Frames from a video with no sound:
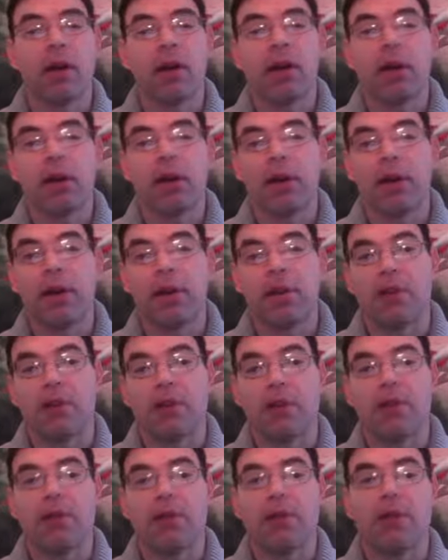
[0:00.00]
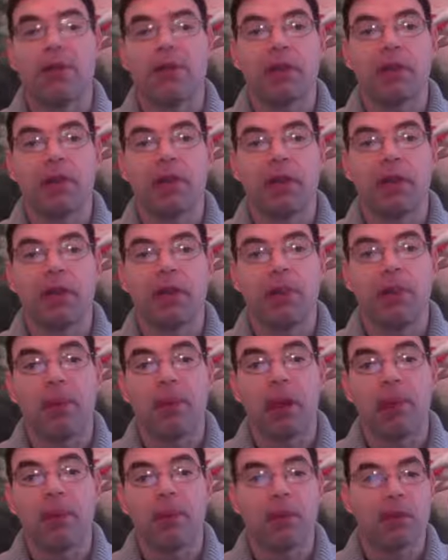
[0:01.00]
If you're zinc deficient, male's
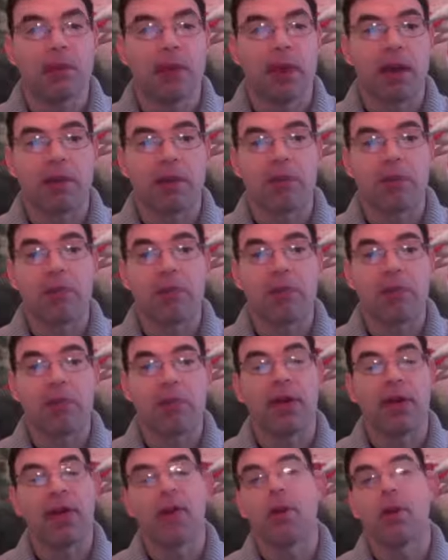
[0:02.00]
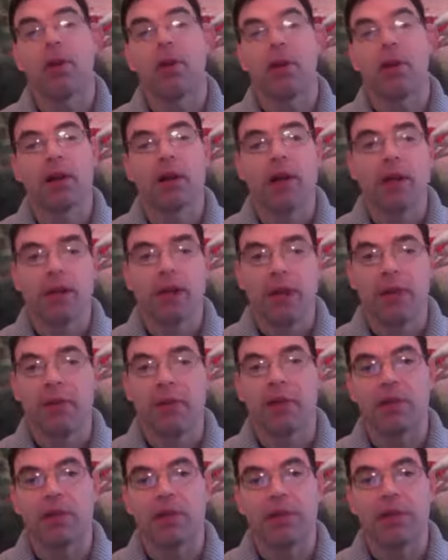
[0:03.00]
testosterone level's not going to work. If you're
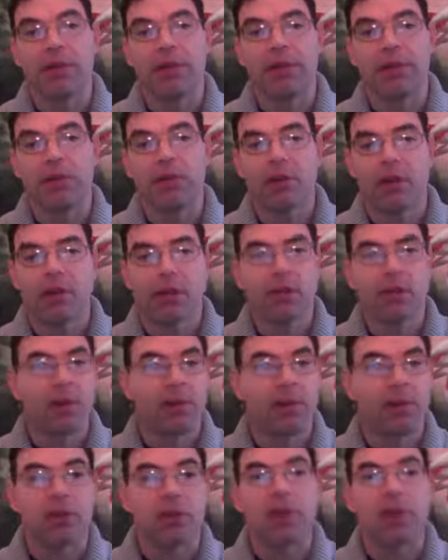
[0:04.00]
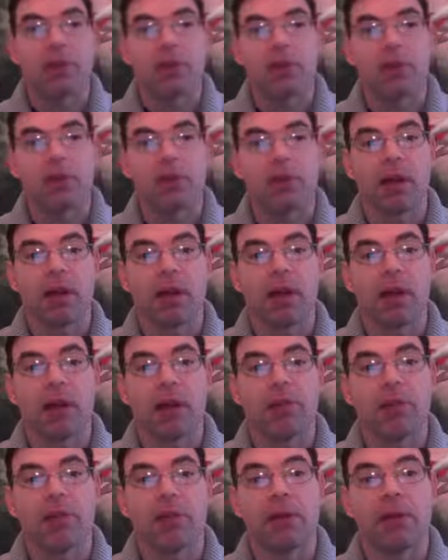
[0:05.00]
zinc deficient, progesterone's not going to be
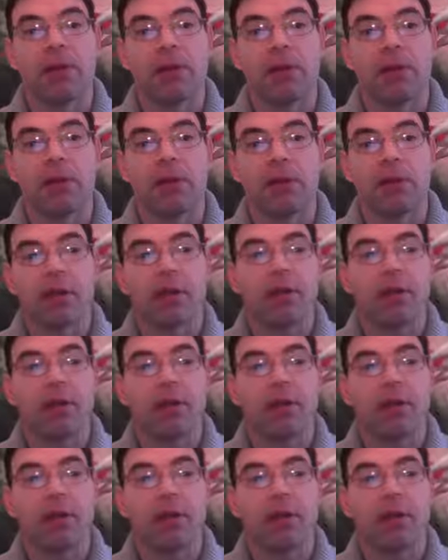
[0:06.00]
functioning.